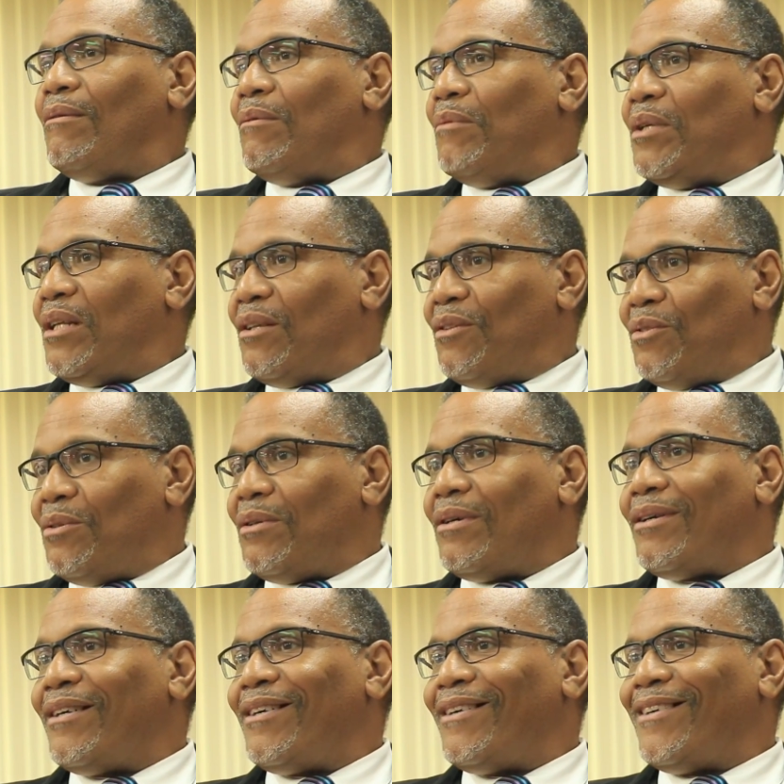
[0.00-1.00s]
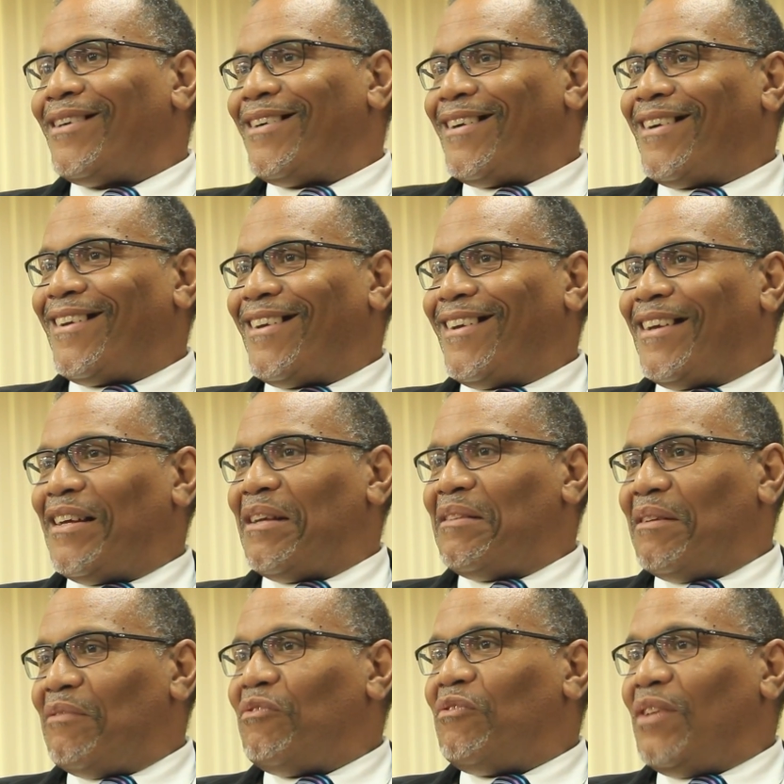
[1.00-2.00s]
with a tour
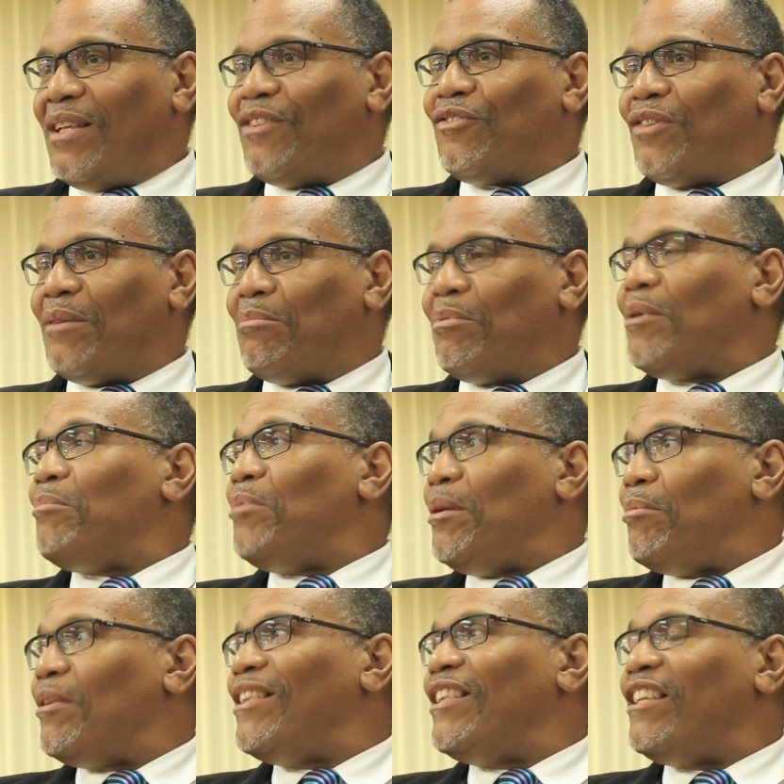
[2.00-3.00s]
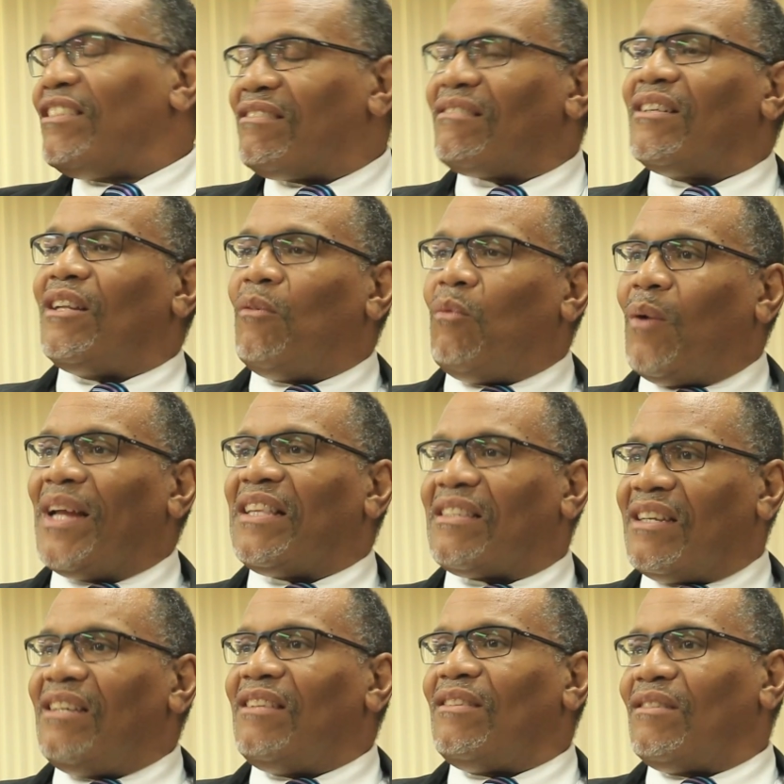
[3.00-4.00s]
and a field trip where people literally
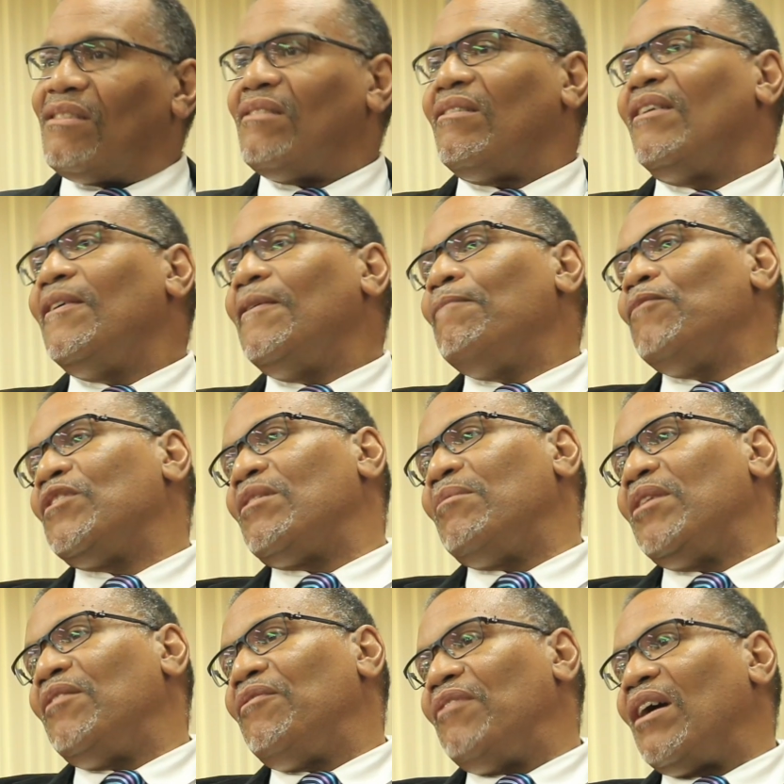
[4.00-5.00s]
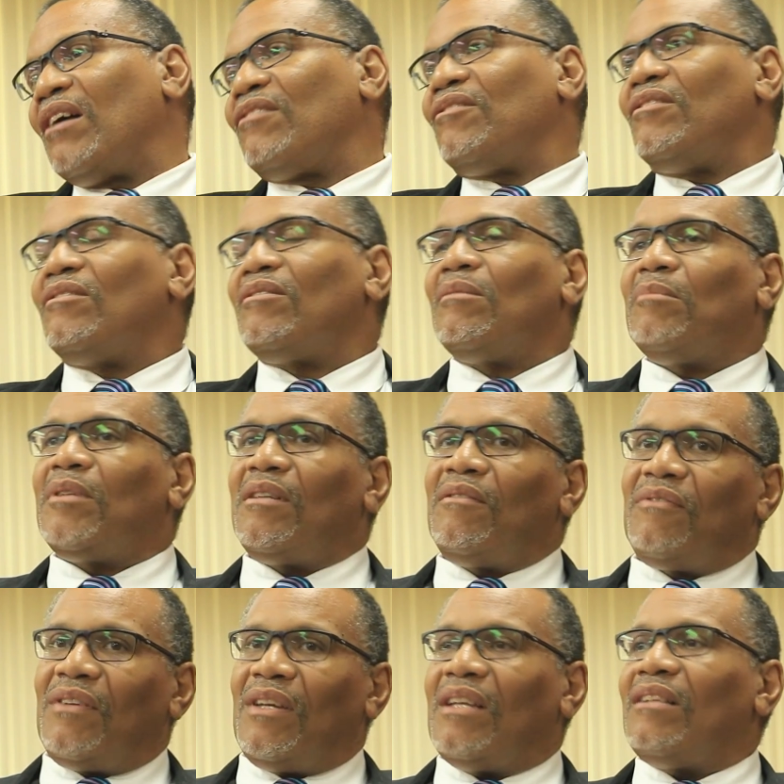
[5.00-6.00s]
went into some of the factories, some of the
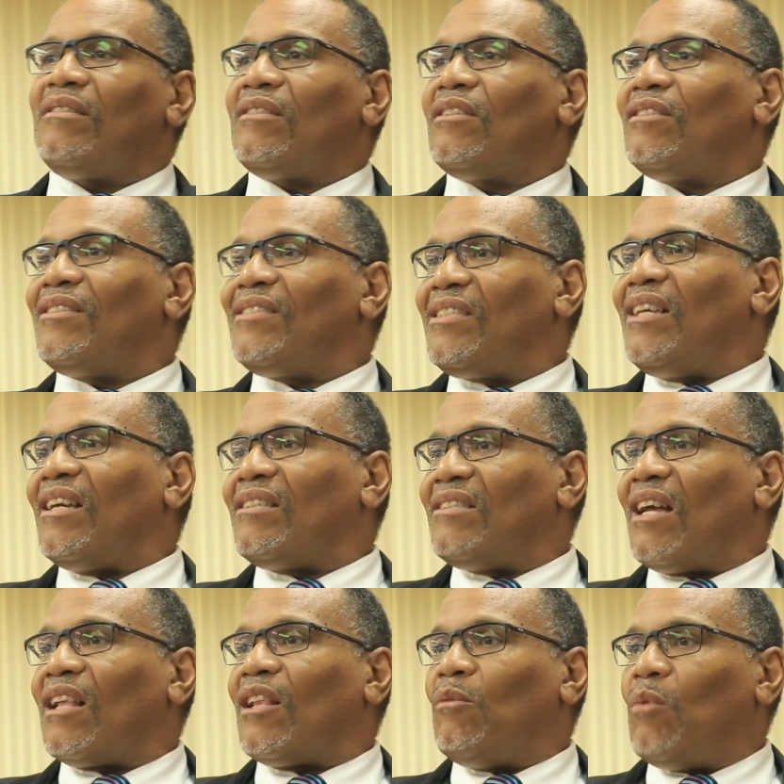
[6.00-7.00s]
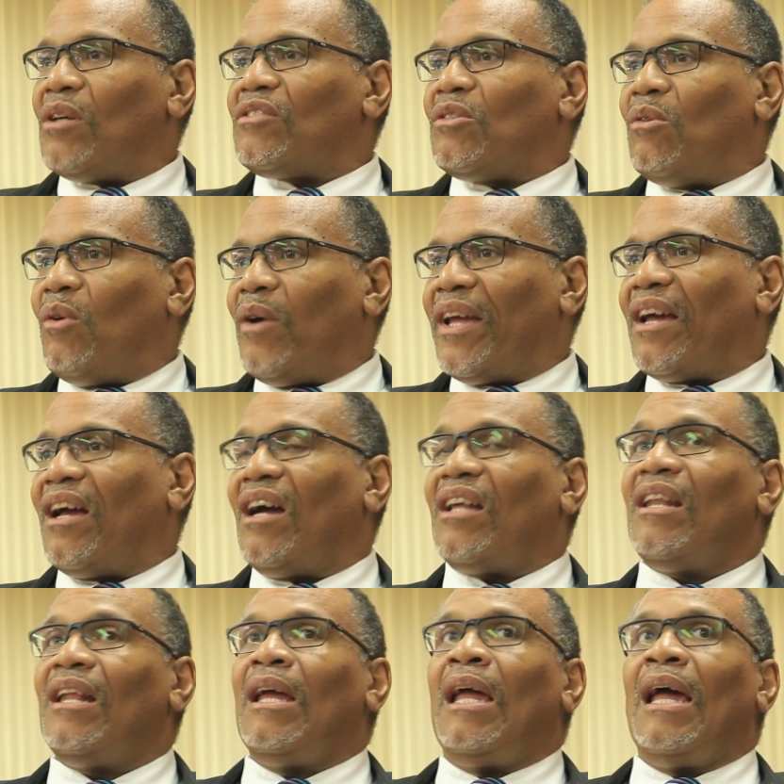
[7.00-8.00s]
fields, to see exactly what's going
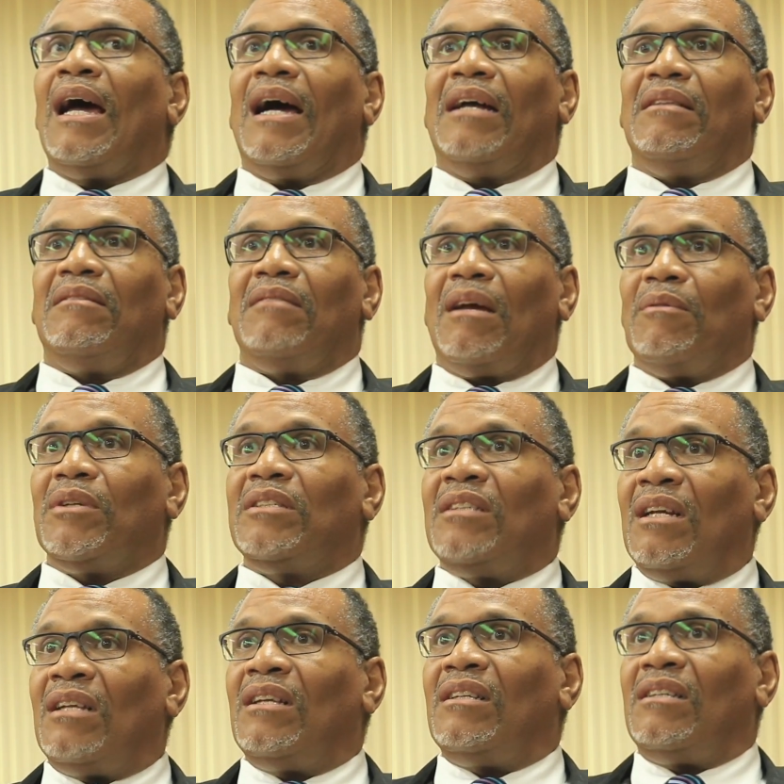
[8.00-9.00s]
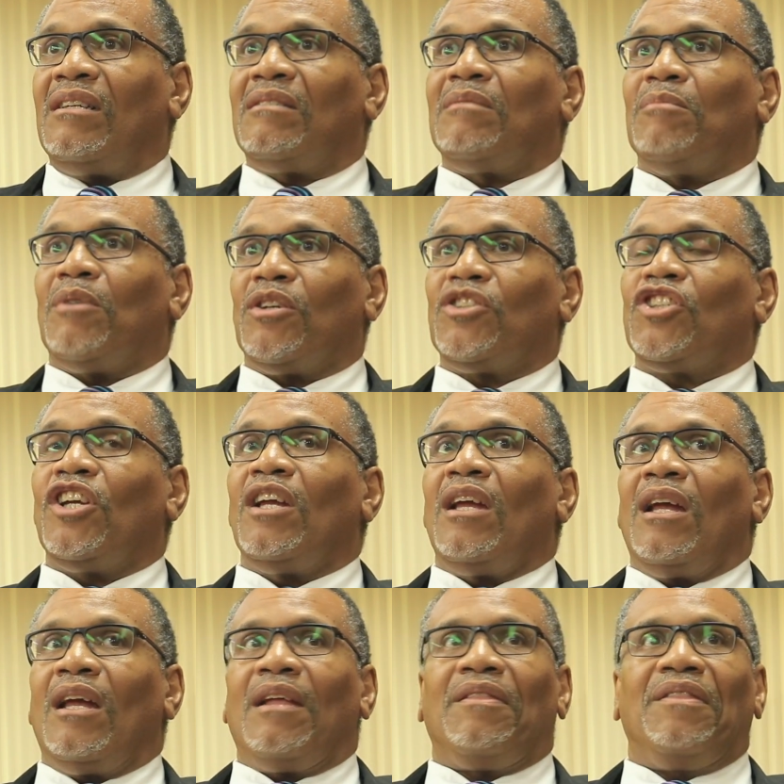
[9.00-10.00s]
on. And I will tell you this much,
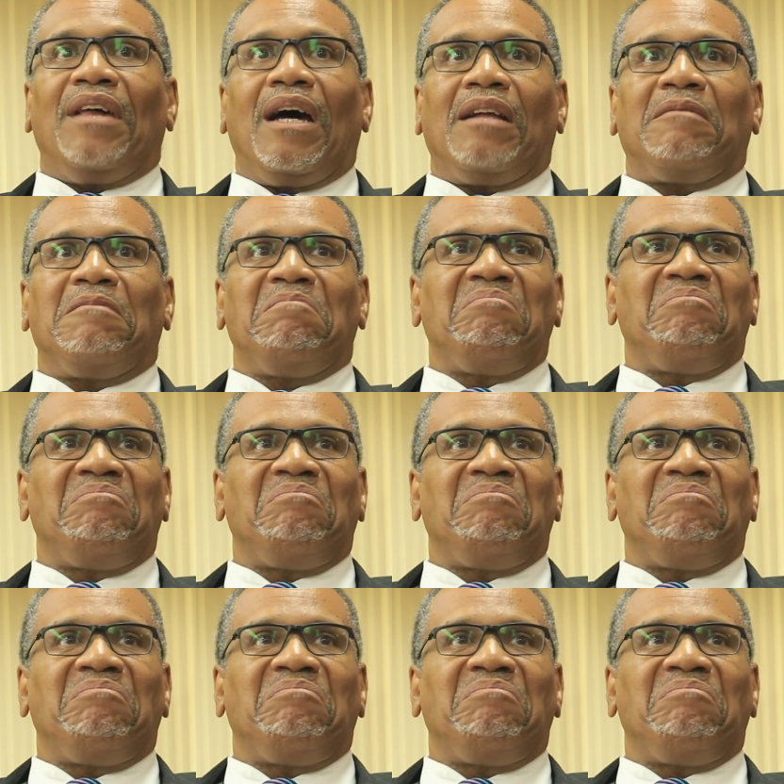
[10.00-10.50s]
that